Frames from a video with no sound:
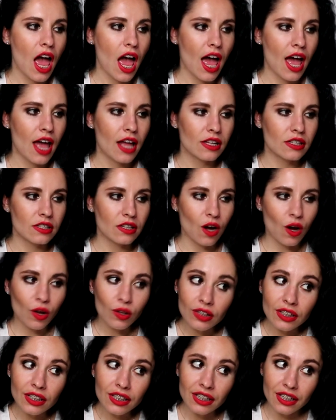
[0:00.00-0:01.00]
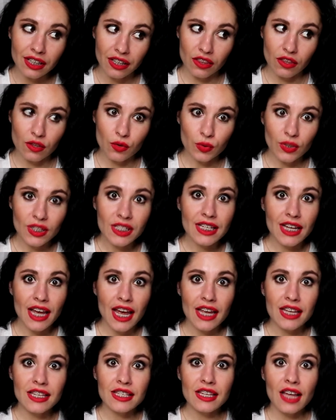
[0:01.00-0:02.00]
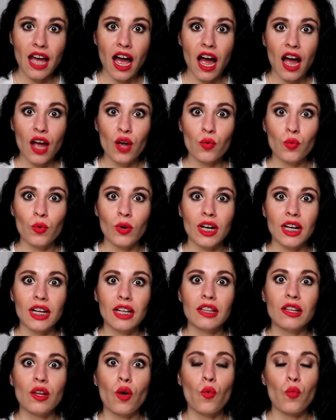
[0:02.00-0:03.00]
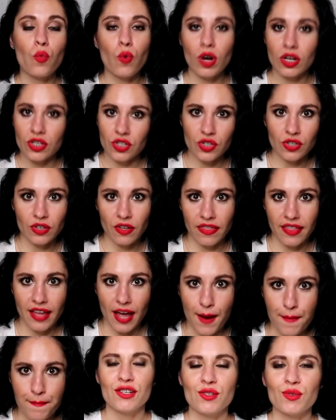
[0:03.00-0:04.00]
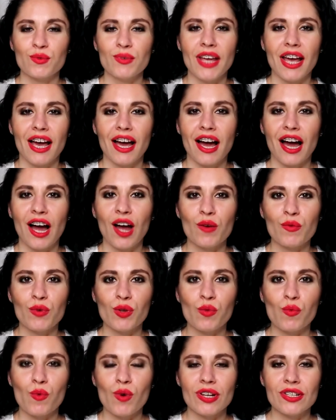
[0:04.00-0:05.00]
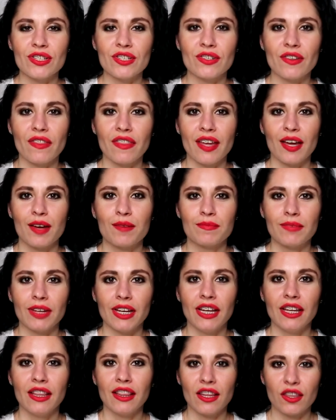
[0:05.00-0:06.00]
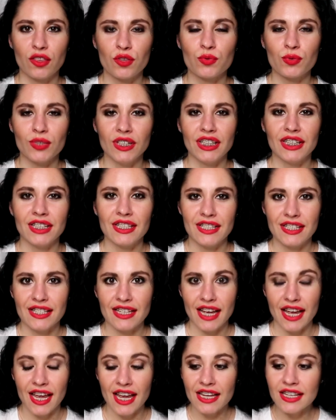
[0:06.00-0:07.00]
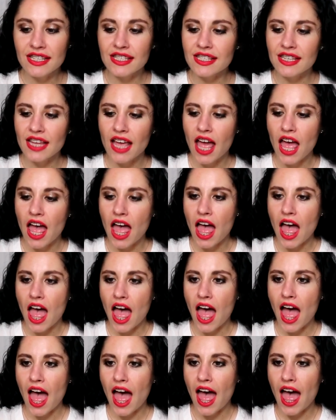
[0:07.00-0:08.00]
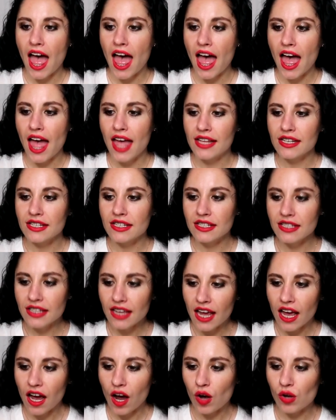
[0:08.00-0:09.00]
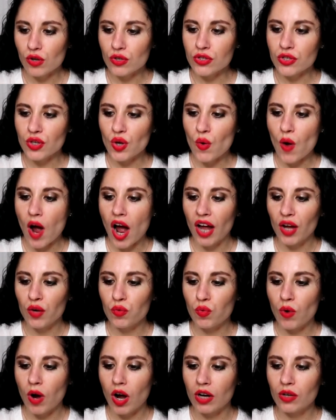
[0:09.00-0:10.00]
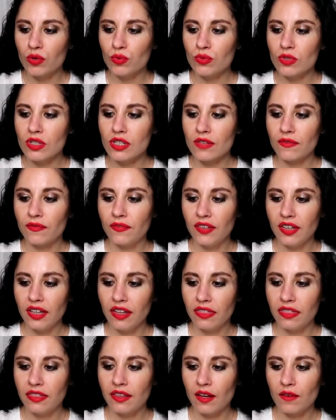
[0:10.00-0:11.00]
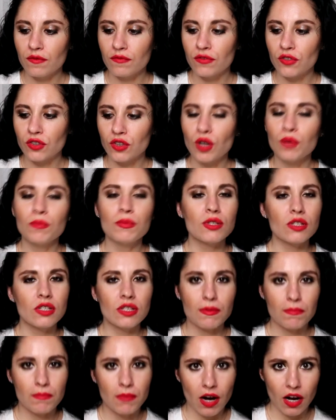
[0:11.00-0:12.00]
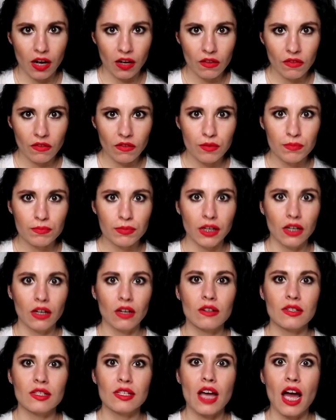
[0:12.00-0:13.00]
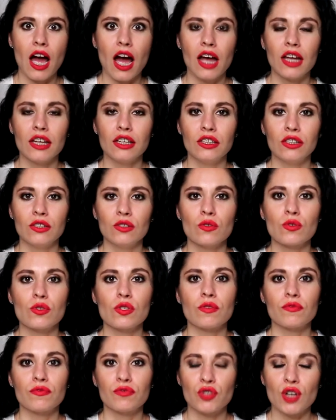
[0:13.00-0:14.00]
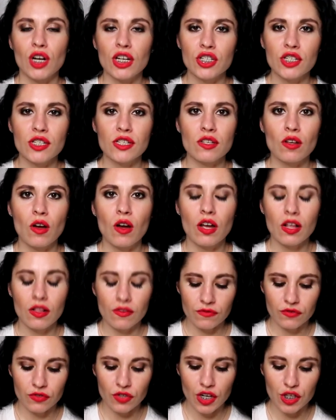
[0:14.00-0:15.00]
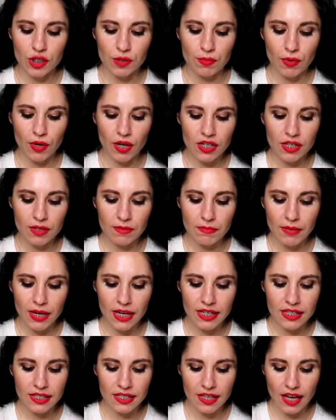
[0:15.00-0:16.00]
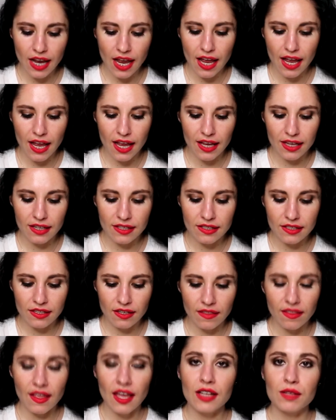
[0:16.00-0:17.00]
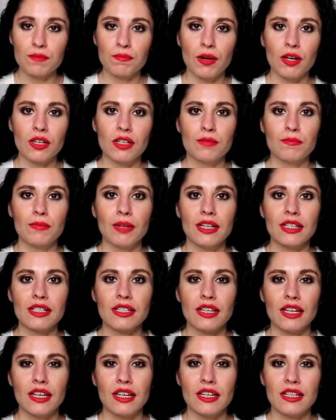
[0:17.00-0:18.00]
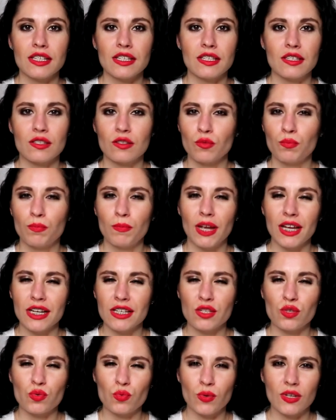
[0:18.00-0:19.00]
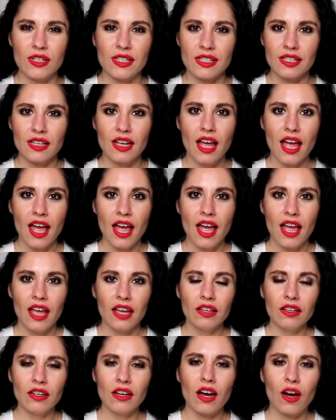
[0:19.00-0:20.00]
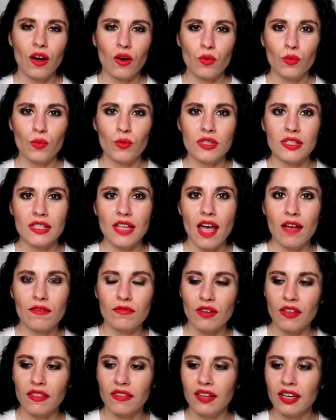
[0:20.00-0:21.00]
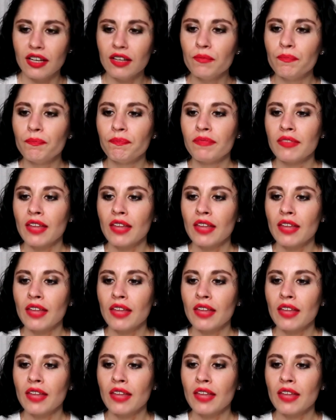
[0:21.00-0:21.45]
And only in three days I will water them. So yeah, I will water them in three days. And yeah, also I won't feed them for almost a month because I used fresh soil, fresh potting mix, and that potting mix is mixed with, you know, with everything.